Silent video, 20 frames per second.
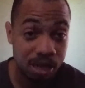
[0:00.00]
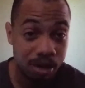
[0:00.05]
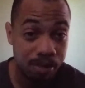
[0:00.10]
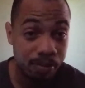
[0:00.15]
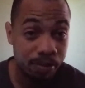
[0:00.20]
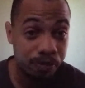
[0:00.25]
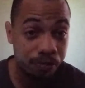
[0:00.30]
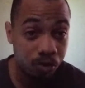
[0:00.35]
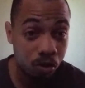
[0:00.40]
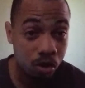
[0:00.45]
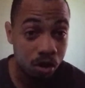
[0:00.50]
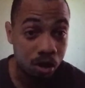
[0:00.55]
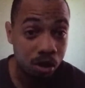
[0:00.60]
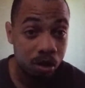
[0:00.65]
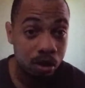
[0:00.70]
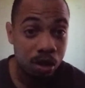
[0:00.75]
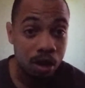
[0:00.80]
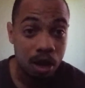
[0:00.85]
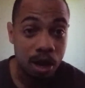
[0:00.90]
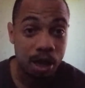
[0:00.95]
before,
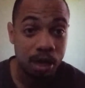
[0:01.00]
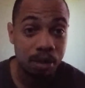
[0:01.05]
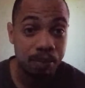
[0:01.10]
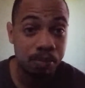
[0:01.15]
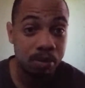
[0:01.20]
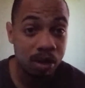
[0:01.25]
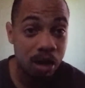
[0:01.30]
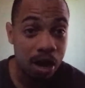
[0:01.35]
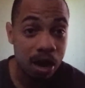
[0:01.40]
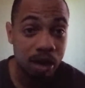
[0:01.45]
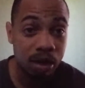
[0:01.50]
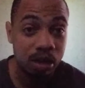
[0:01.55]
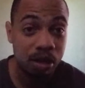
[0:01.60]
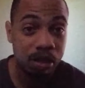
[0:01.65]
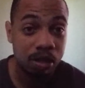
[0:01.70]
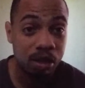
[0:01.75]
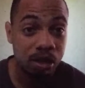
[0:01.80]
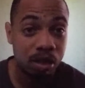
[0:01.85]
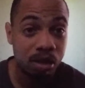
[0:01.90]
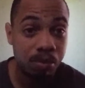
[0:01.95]
I am not a
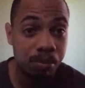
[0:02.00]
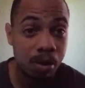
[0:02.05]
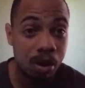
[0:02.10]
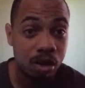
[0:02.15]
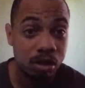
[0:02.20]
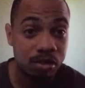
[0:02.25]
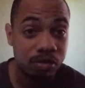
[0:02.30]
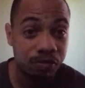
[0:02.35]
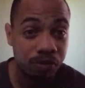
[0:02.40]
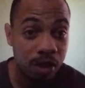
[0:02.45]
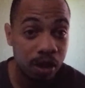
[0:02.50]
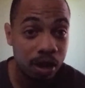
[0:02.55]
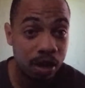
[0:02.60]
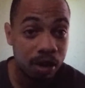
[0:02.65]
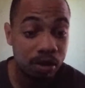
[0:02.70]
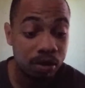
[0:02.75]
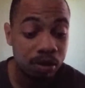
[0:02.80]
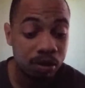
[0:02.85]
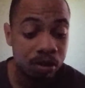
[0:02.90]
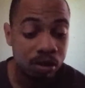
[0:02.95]
Kingdom Hearts
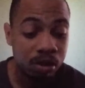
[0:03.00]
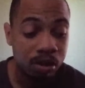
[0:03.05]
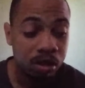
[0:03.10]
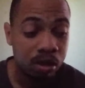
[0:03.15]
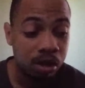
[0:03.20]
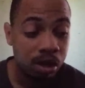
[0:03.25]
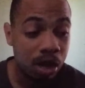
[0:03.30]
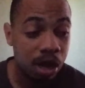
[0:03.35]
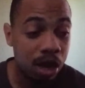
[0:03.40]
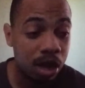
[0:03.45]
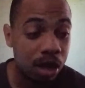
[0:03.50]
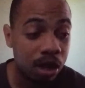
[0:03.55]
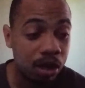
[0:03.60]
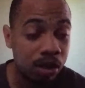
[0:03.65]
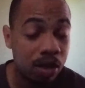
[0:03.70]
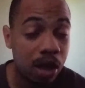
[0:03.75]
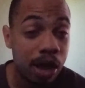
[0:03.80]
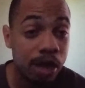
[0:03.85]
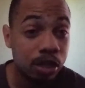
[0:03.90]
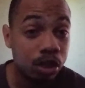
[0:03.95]
fan.
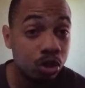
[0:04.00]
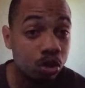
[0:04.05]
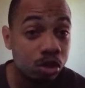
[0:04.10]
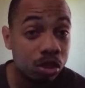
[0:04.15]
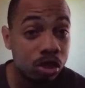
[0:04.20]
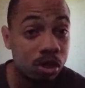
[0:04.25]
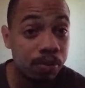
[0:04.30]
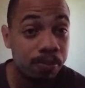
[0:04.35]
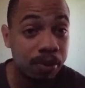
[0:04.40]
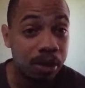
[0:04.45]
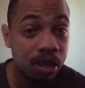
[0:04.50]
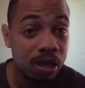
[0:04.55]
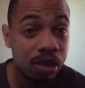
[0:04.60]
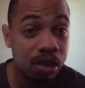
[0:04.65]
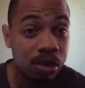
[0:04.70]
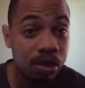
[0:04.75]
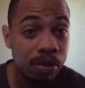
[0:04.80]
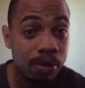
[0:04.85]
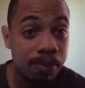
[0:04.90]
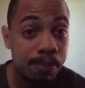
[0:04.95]
I used to be
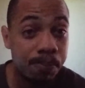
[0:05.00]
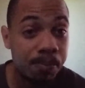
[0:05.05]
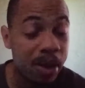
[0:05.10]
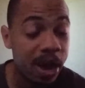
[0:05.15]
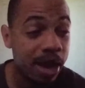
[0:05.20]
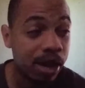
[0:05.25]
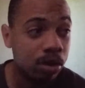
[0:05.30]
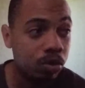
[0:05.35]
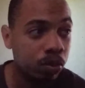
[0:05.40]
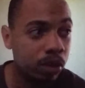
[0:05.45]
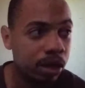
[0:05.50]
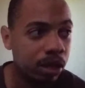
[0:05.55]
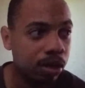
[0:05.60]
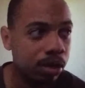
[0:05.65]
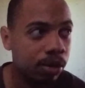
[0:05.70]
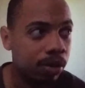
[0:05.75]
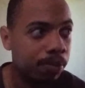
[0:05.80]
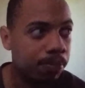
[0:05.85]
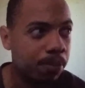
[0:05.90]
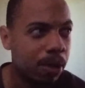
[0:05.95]
back when
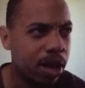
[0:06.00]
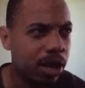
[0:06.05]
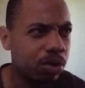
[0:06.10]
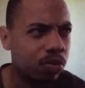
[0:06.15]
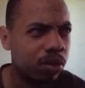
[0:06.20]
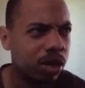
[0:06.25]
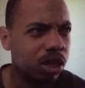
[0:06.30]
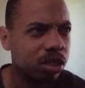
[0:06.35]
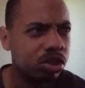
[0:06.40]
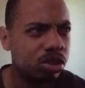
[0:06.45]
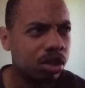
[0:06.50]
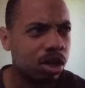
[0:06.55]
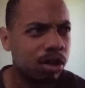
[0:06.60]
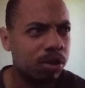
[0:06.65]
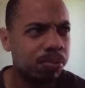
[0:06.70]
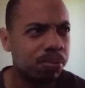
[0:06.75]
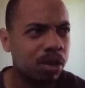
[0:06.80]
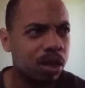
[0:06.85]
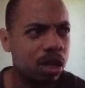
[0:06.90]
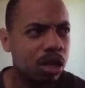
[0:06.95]
I
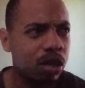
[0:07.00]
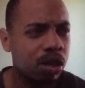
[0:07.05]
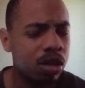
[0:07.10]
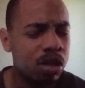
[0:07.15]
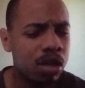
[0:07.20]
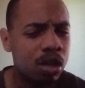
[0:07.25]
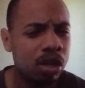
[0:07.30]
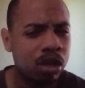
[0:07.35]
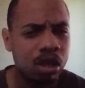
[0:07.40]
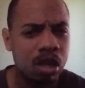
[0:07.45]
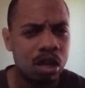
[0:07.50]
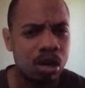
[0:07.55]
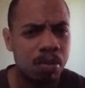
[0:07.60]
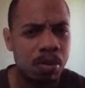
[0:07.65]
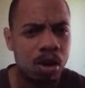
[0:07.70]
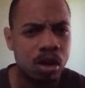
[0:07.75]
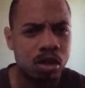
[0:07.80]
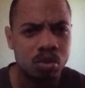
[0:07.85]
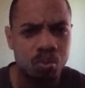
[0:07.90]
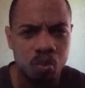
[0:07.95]
started playing Kingdom
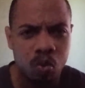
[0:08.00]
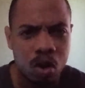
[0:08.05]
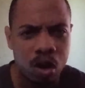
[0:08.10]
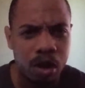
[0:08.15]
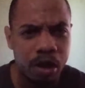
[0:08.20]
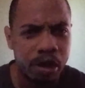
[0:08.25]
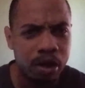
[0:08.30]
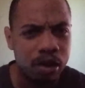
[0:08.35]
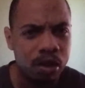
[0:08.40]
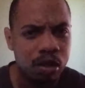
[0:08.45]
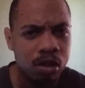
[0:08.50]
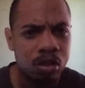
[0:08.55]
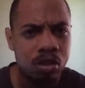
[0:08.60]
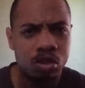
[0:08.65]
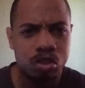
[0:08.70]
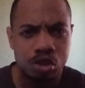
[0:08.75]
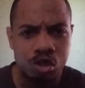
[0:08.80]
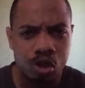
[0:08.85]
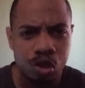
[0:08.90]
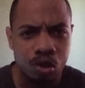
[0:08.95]
Hearts 1,
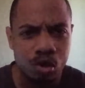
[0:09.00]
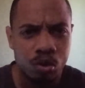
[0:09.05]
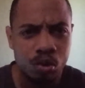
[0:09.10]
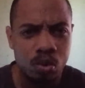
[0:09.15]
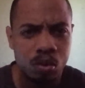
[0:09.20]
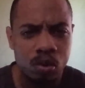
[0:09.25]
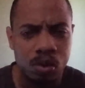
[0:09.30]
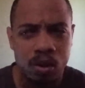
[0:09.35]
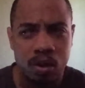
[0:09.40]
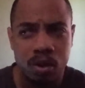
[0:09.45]
2.